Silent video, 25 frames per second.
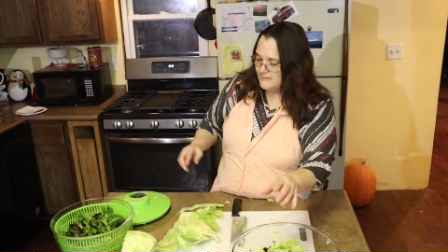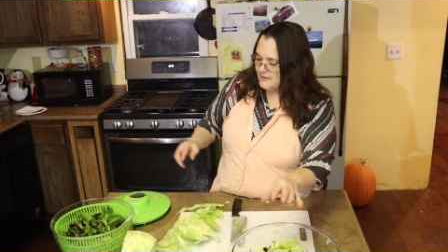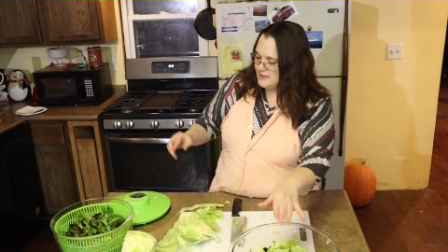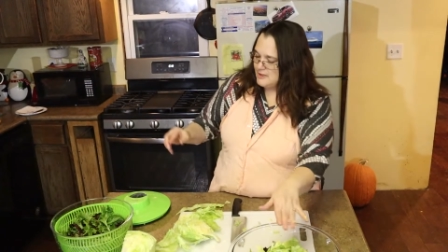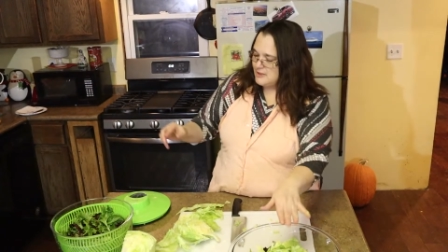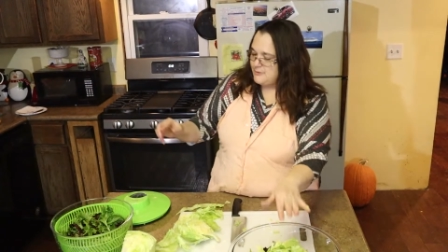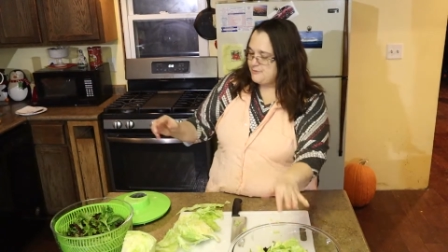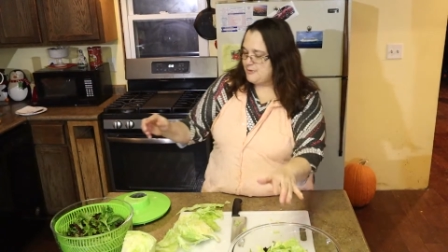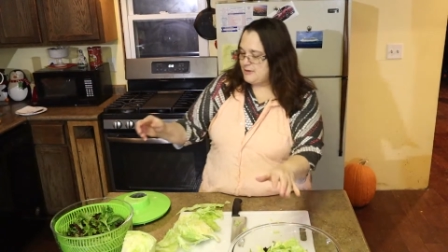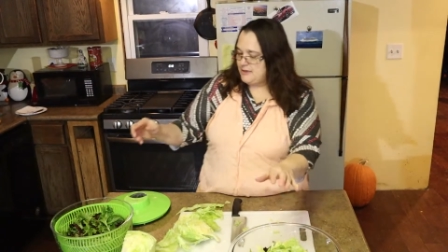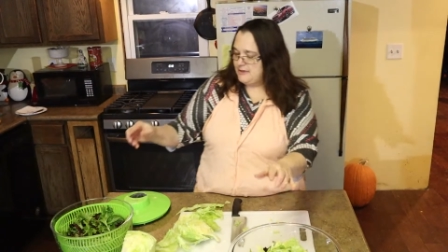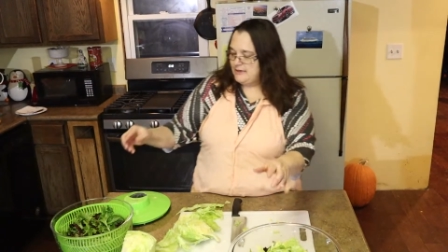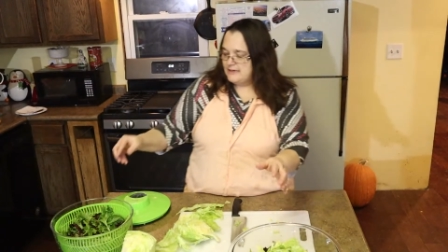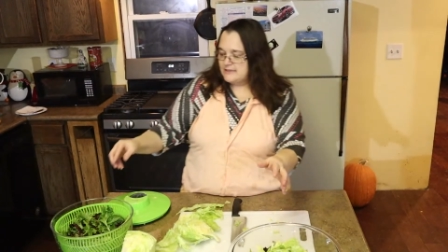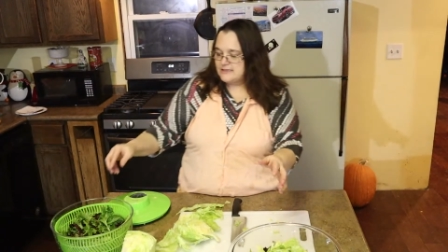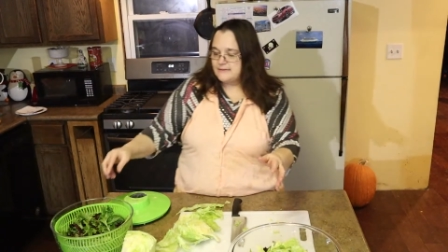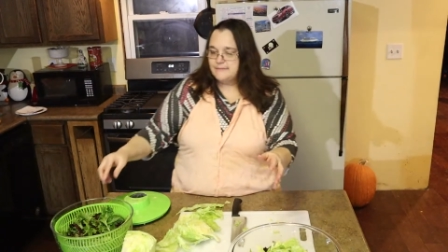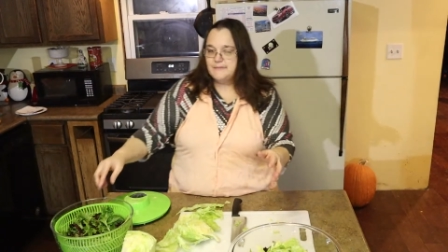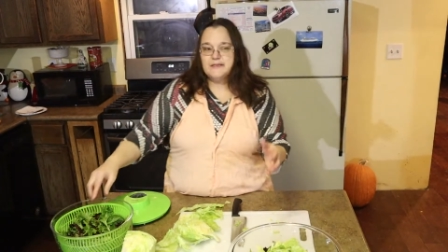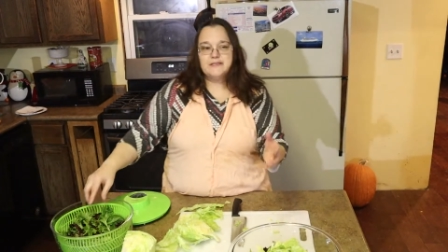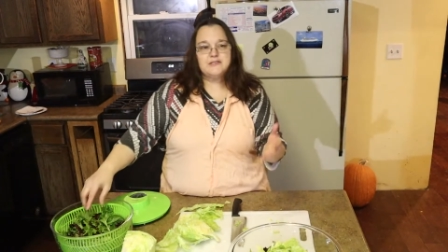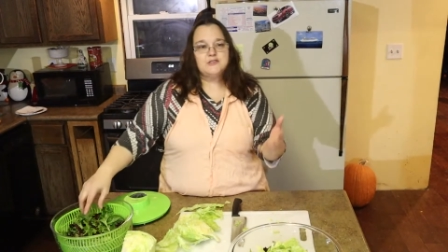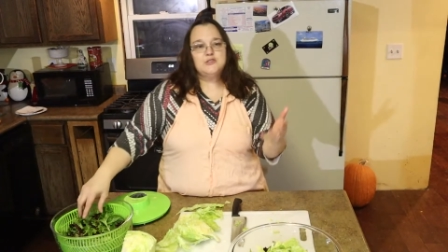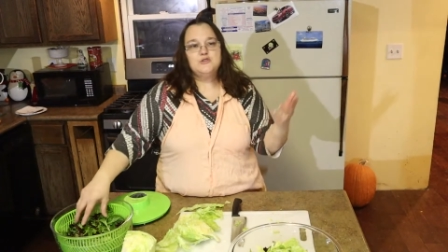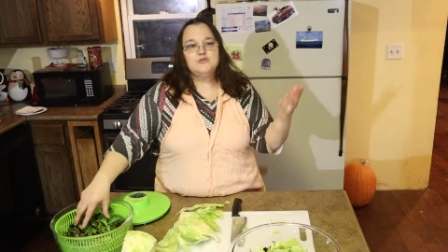spring lettuce
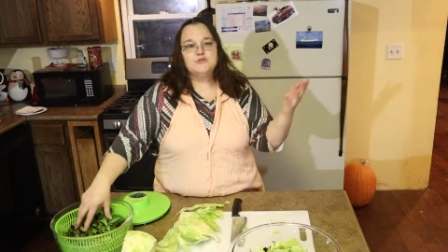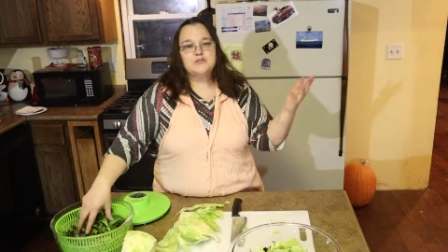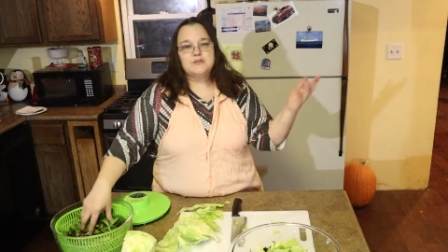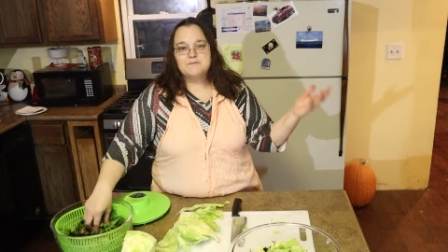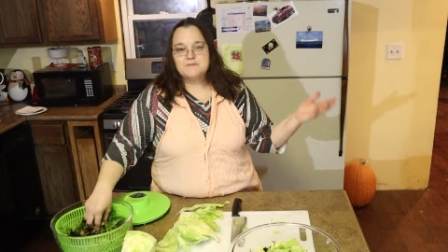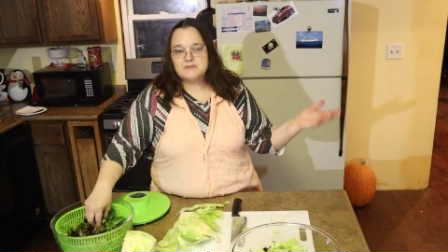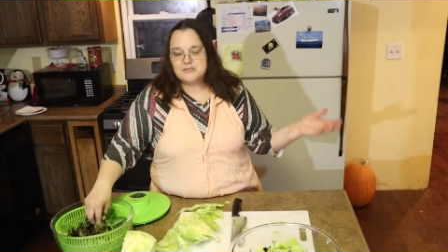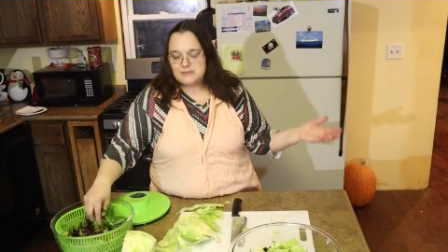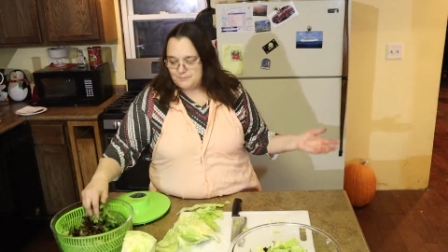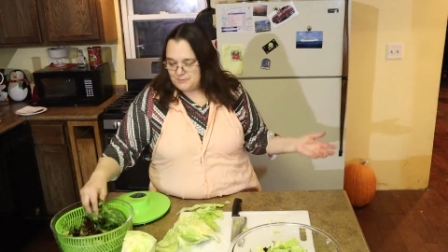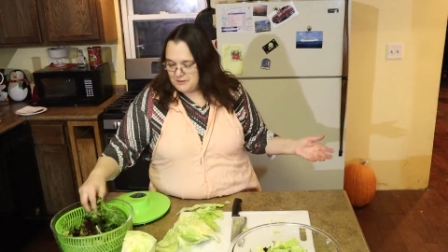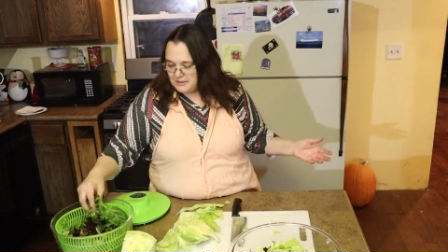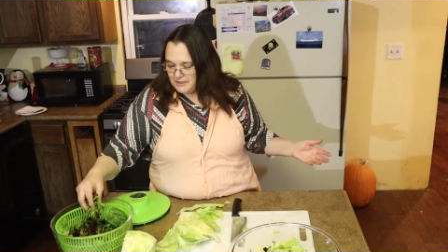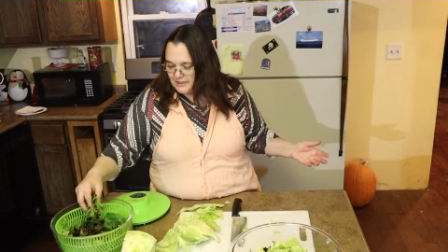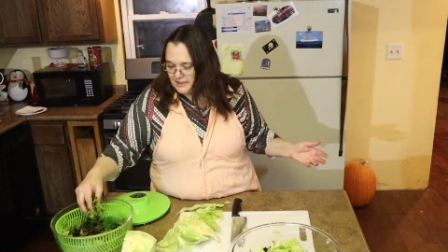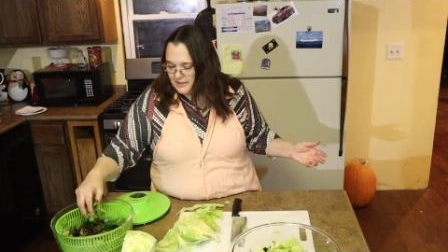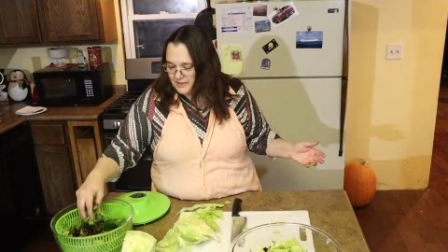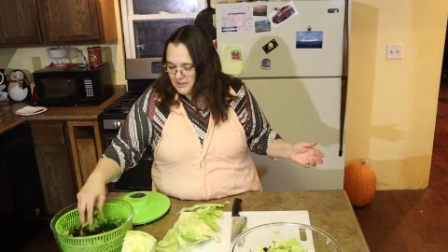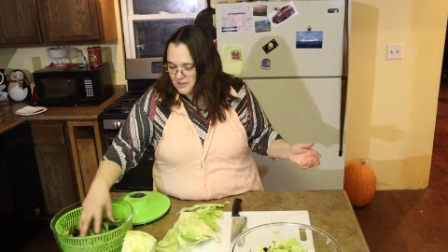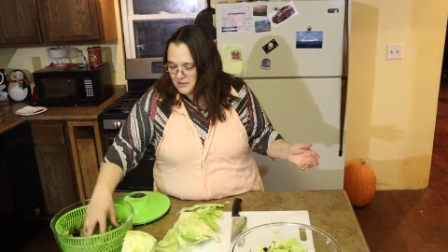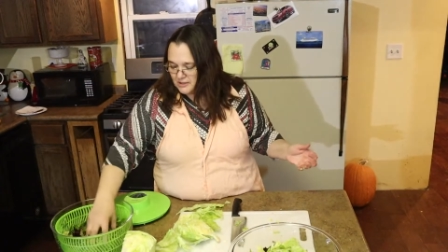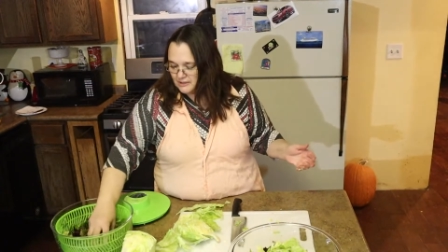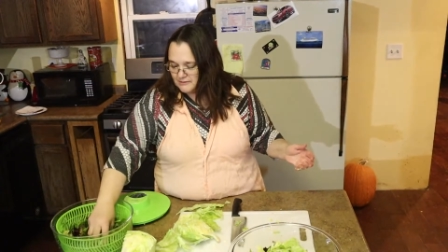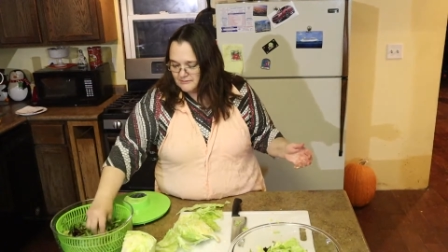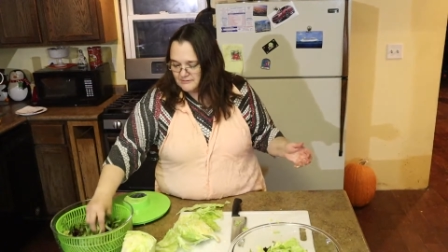mix, use some
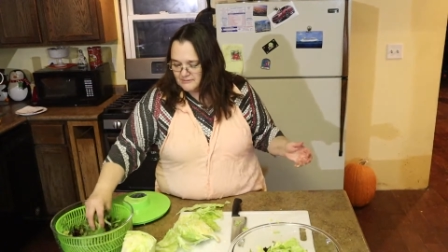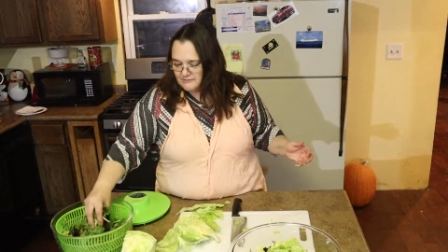spinach,